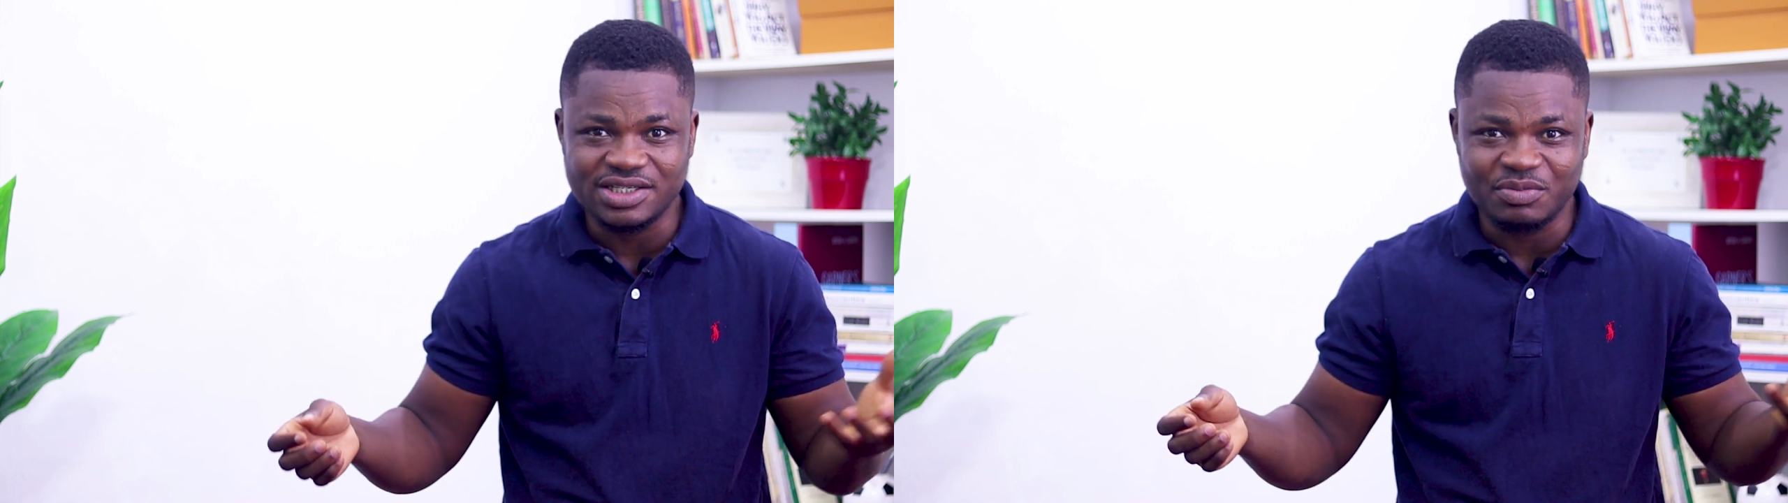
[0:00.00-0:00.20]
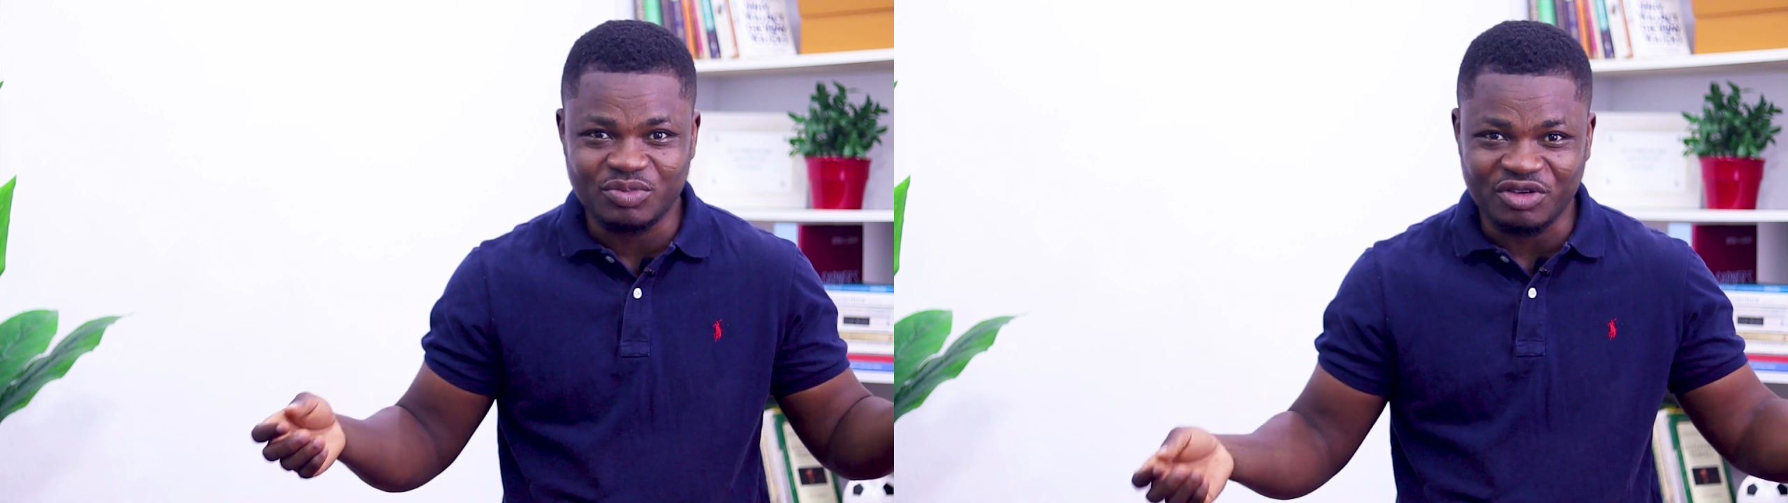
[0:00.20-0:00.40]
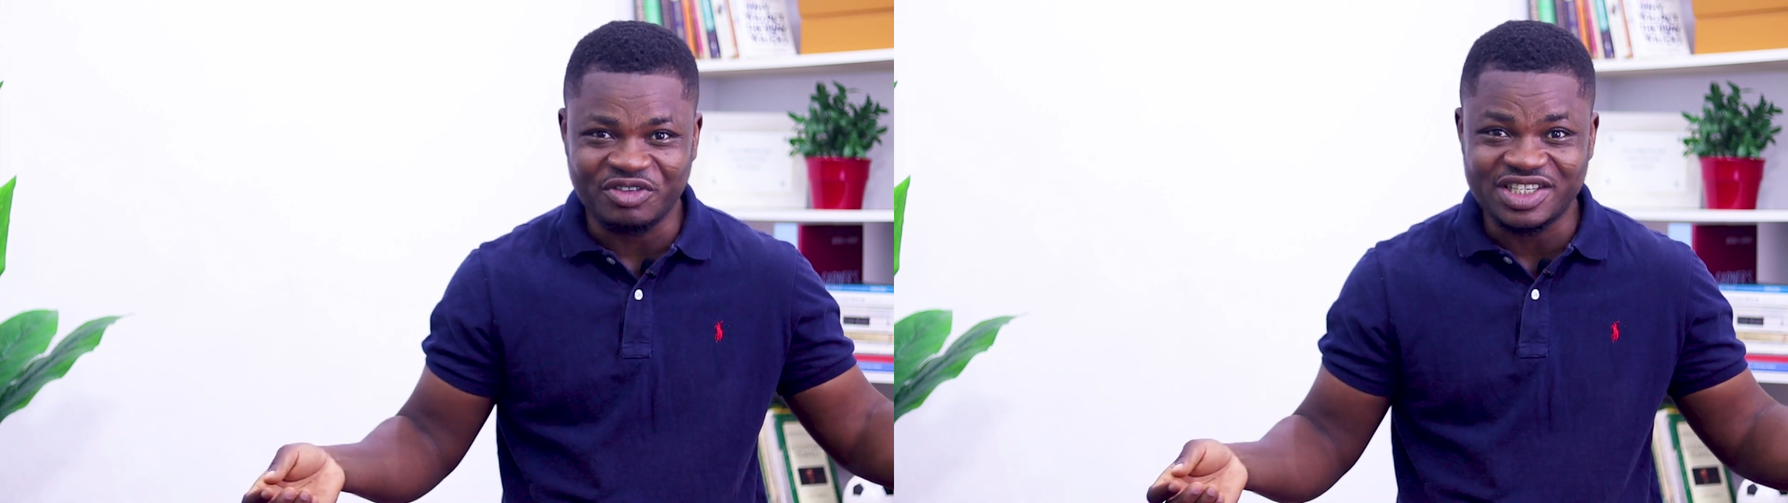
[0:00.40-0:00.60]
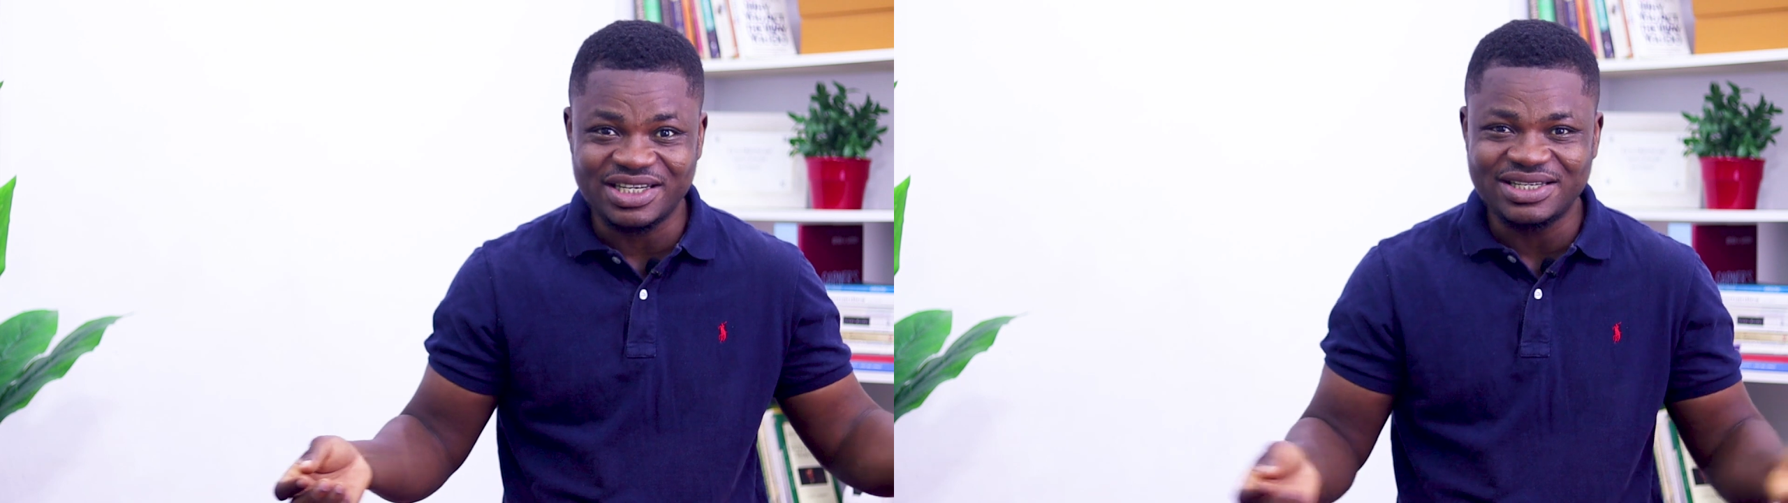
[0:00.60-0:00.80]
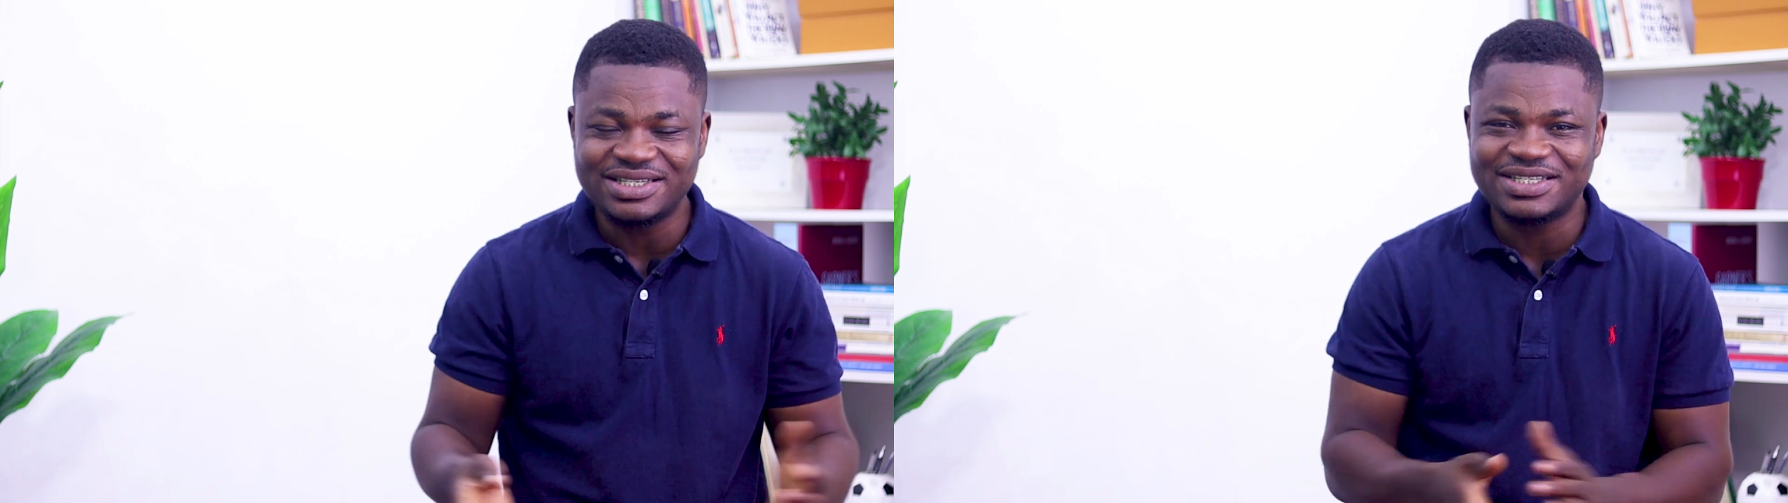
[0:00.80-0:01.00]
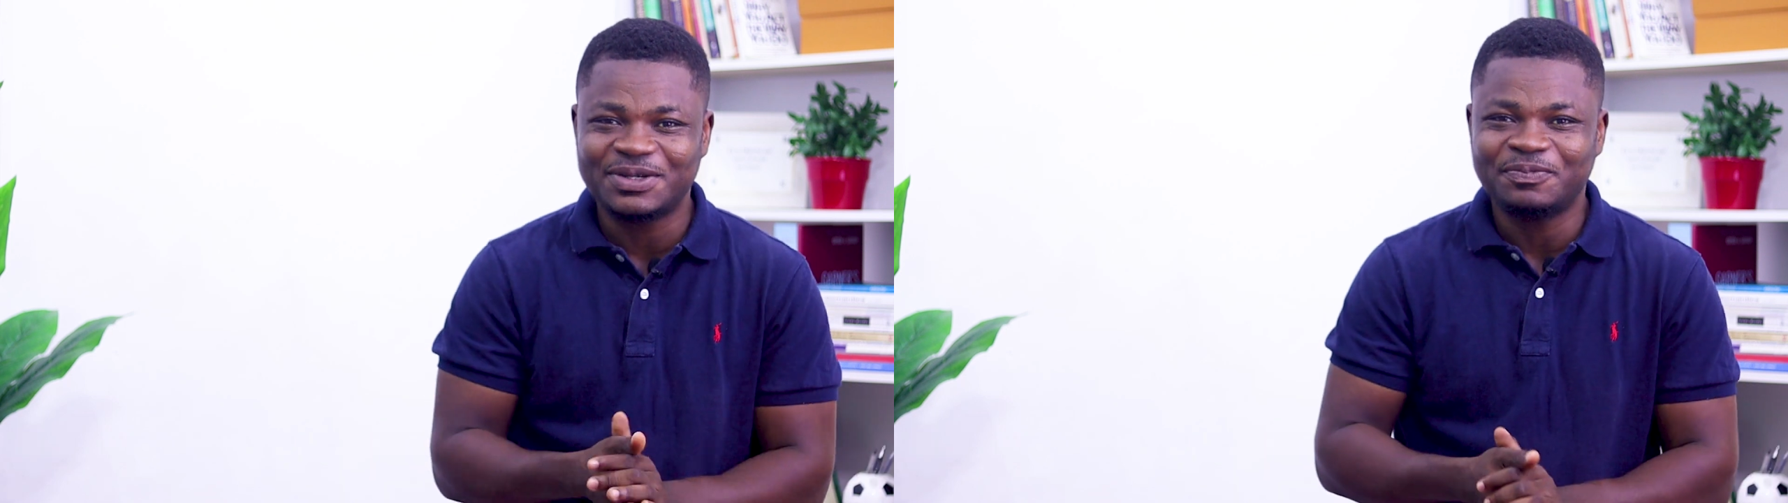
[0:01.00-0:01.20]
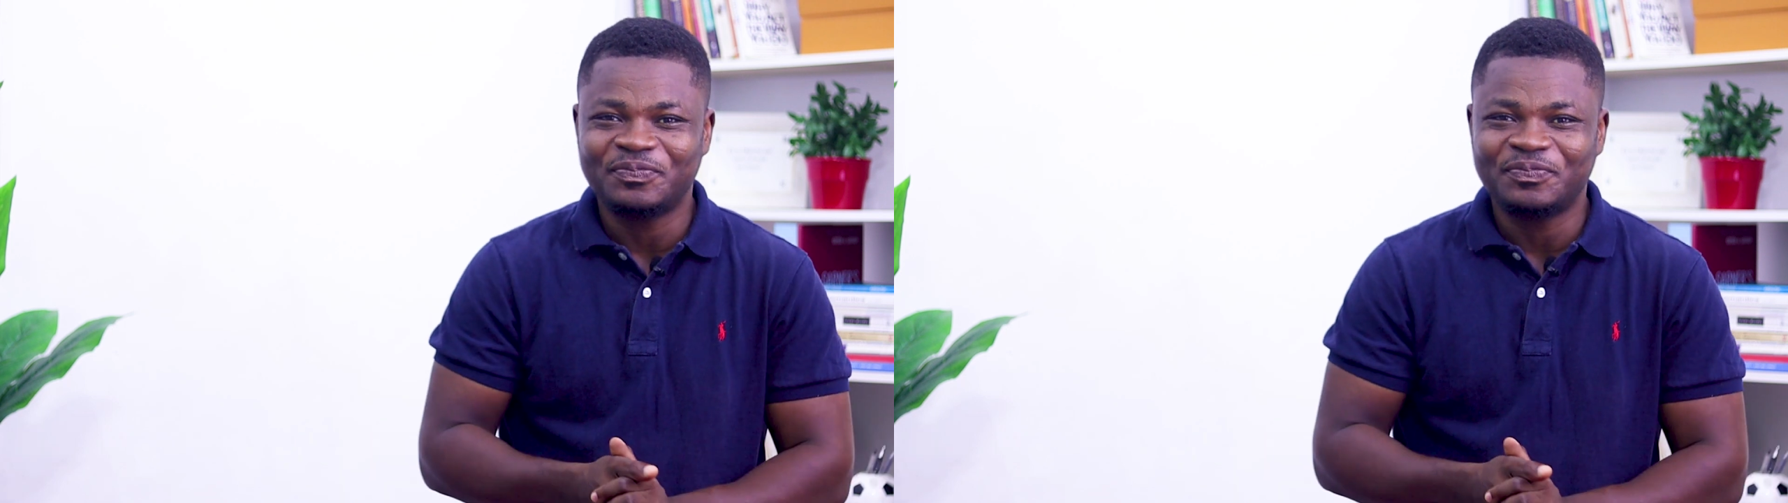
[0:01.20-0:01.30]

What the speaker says: and professions.